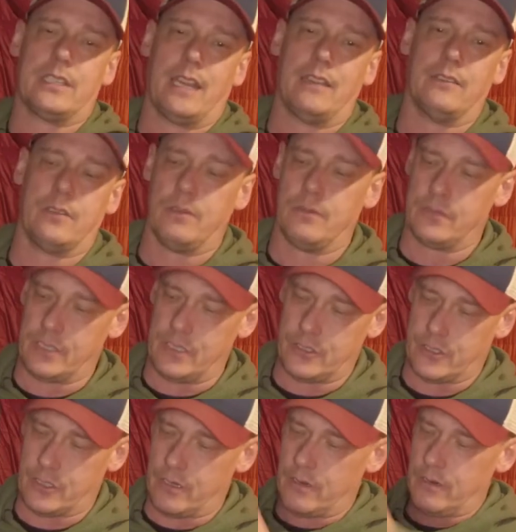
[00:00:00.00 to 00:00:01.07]
sand dunes
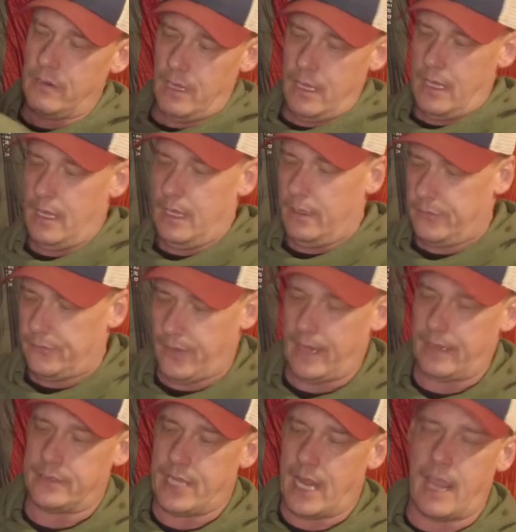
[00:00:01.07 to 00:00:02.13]
this year.
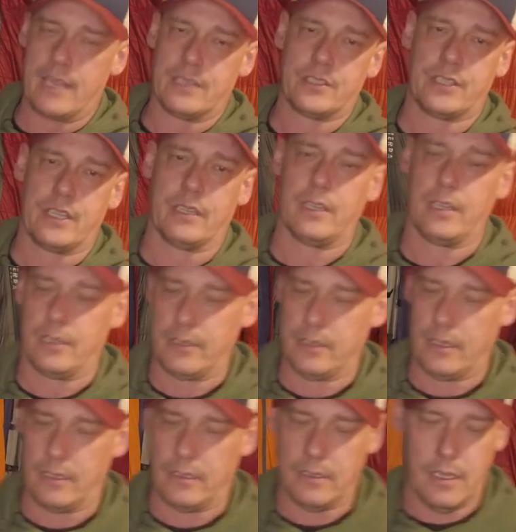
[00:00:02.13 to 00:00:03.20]
Fantastic.
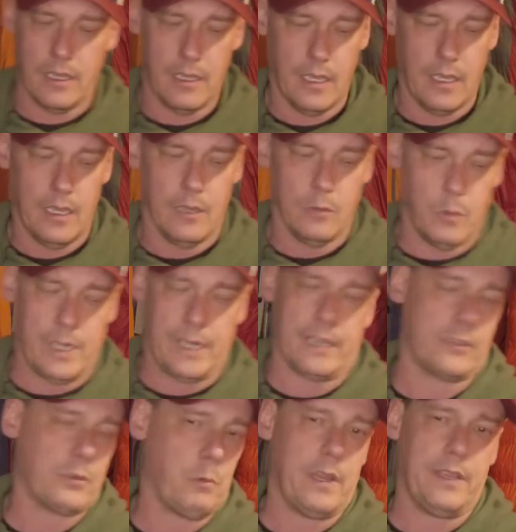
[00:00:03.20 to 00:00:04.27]
When it gets